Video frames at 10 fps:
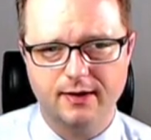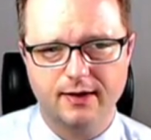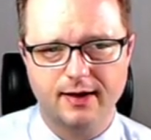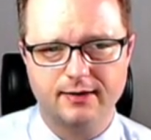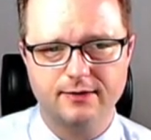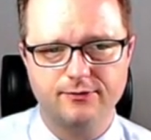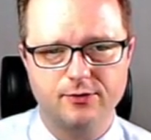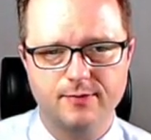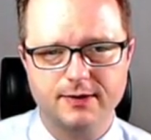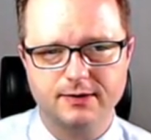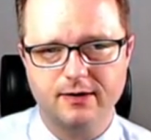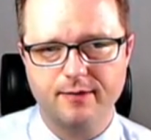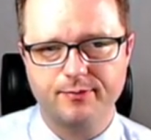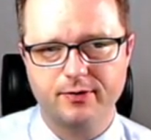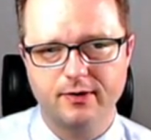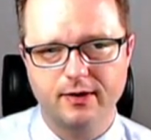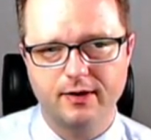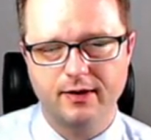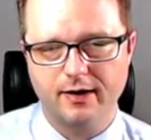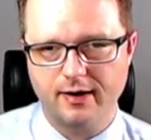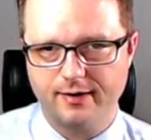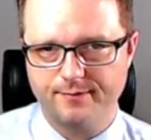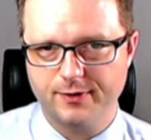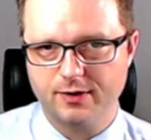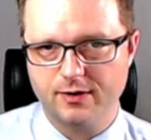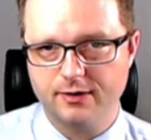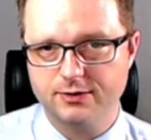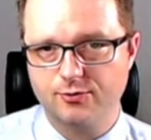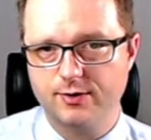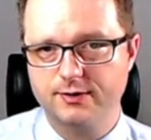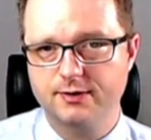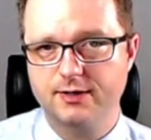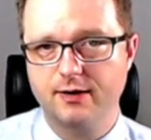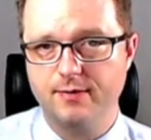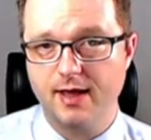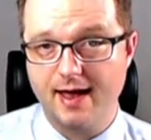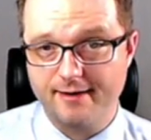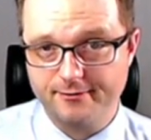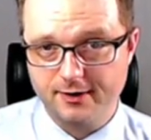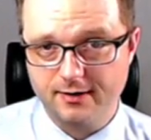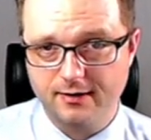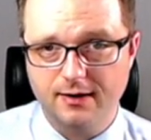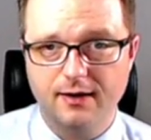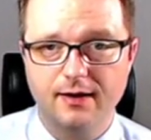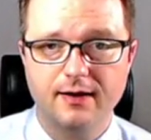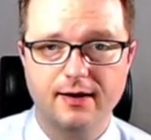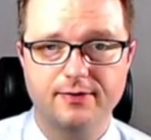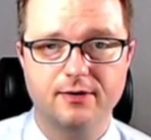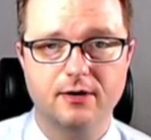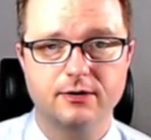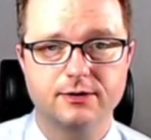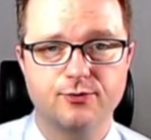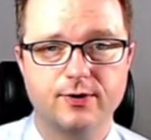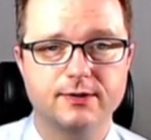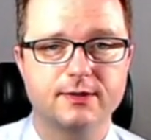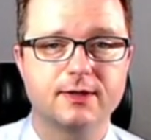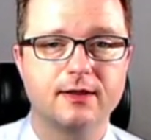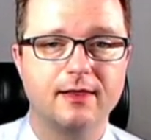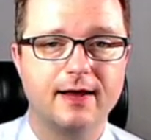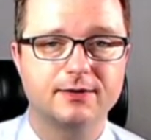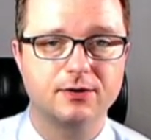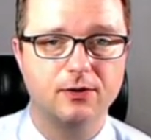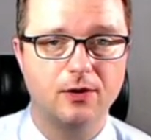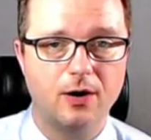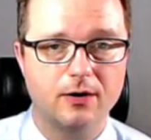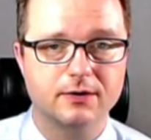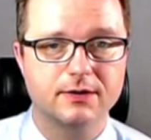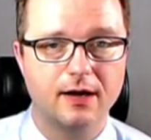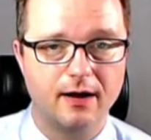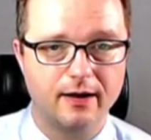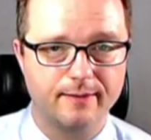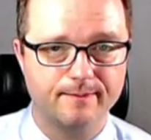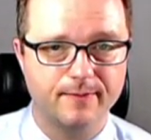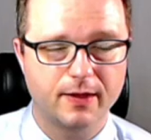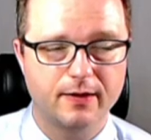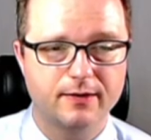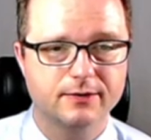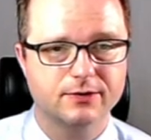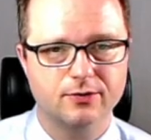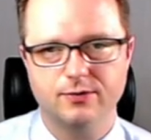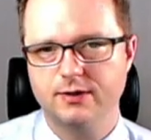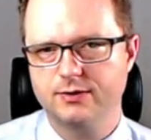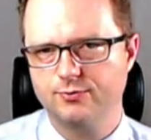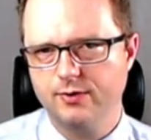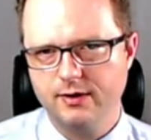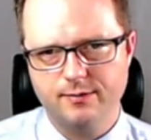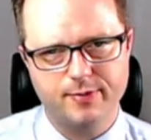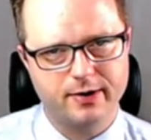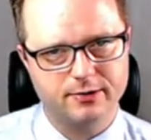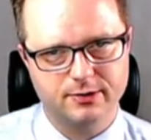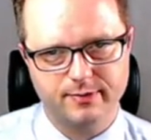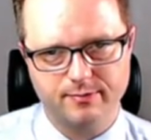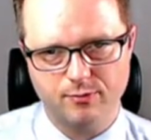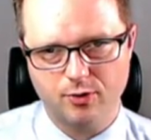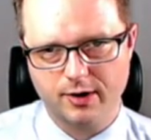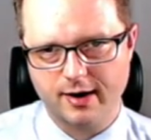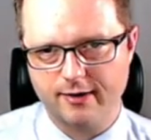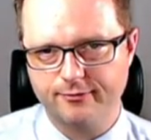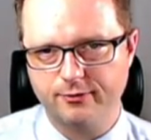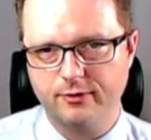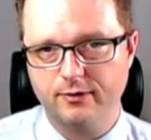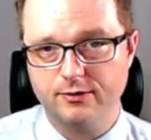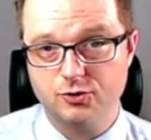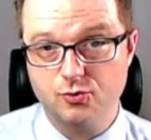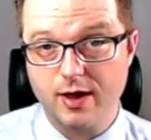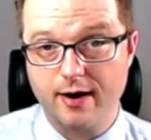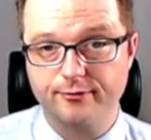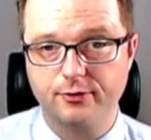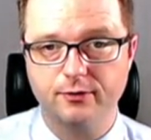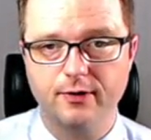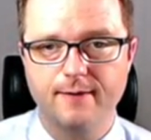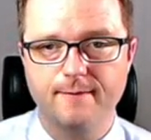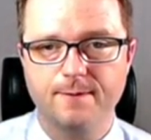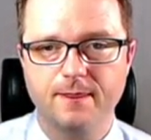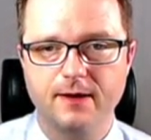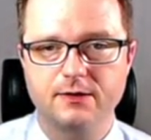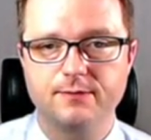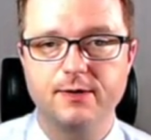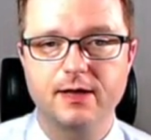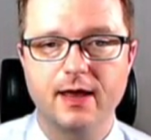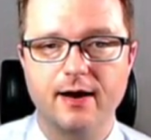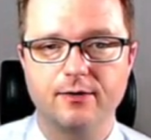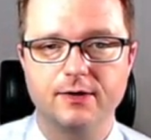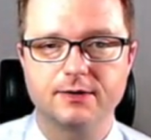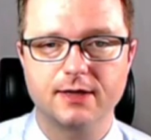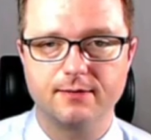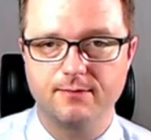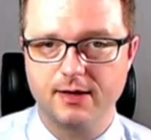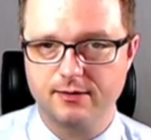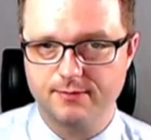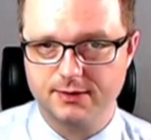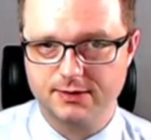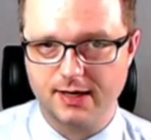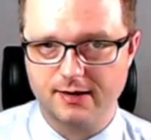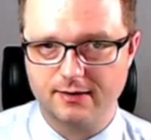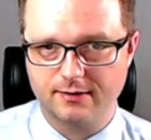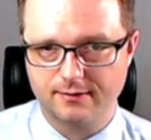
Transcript: And if you mess it up, the consequences can be heavy and the consequences can last a long time. So it's really better to be too careful, than to be careless and make a mistake.